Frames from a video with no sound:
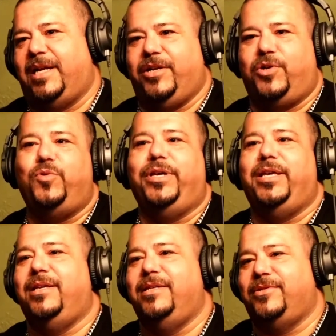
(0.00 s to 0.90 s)

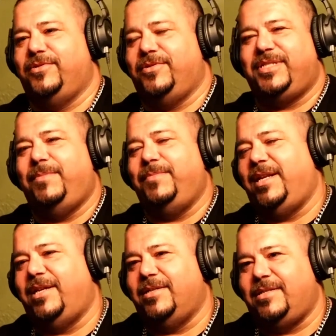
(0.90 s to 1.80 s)
quiz or there's something
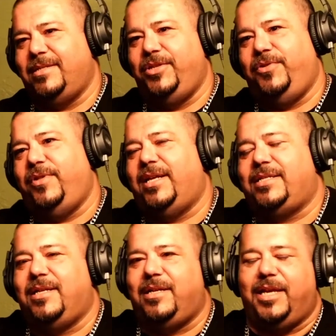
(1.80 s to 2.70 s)
else that's due that
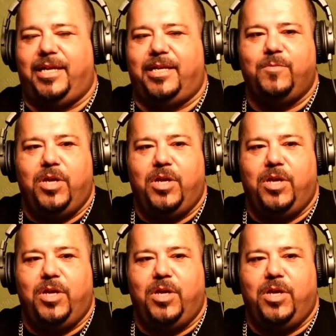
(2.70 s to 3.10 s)
Sunday.